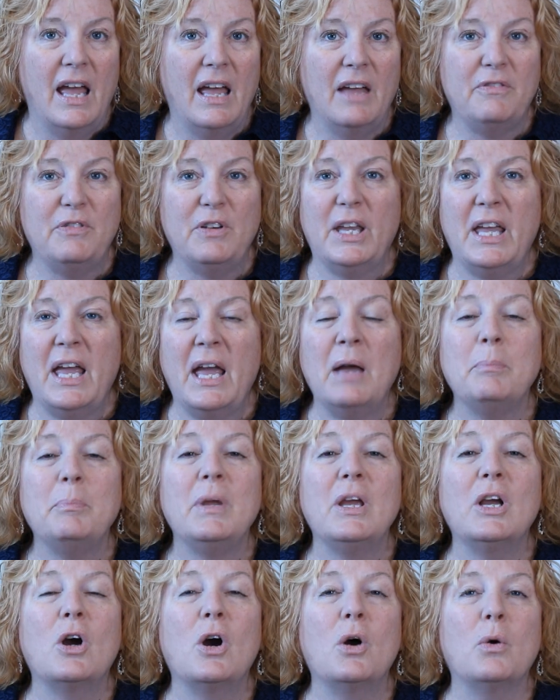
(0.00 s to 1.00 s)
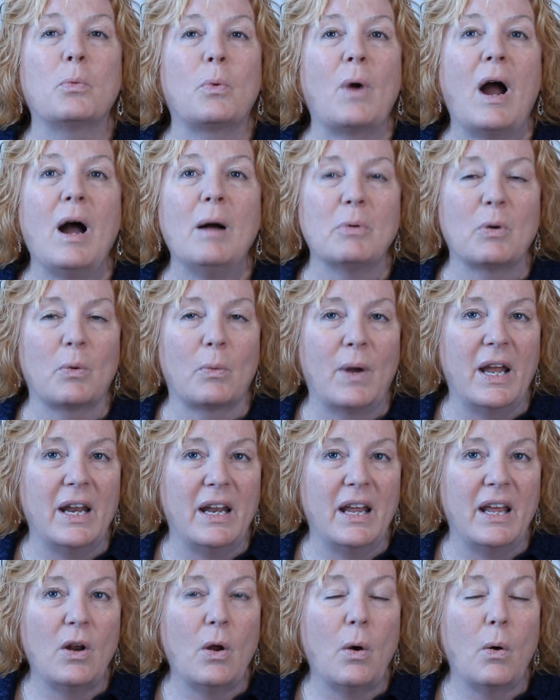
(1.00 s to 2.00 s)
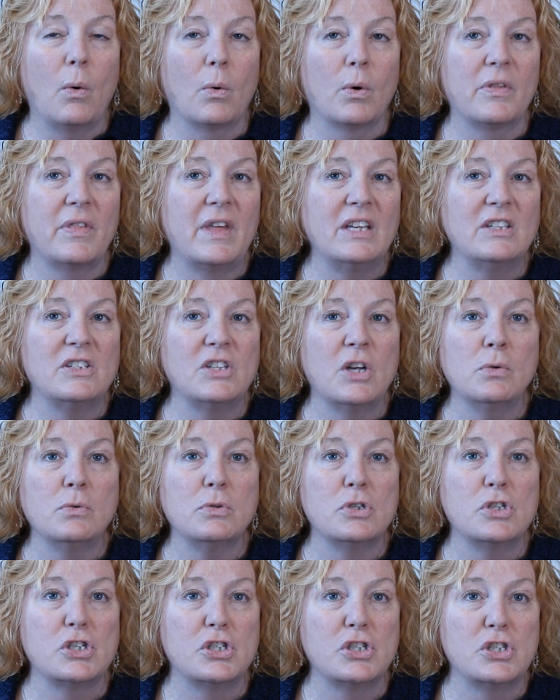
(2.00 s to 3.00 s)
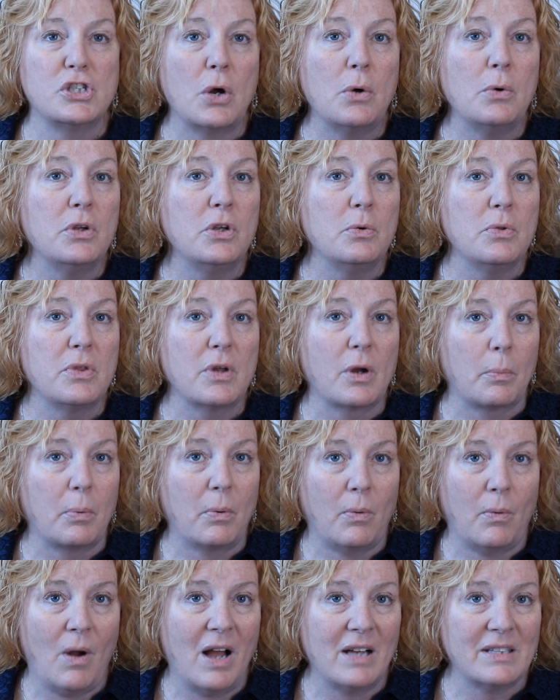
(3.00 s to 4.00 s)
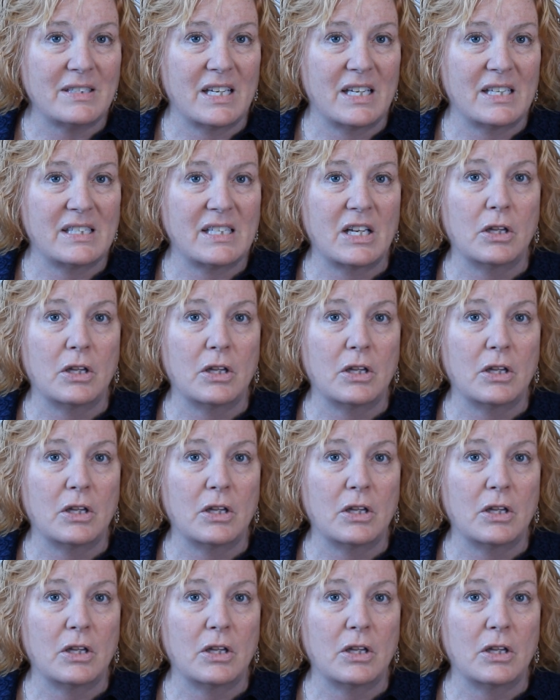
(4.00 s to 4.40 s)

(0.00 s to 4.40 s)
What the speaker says: If it can't be corroborated or they don't show you their process,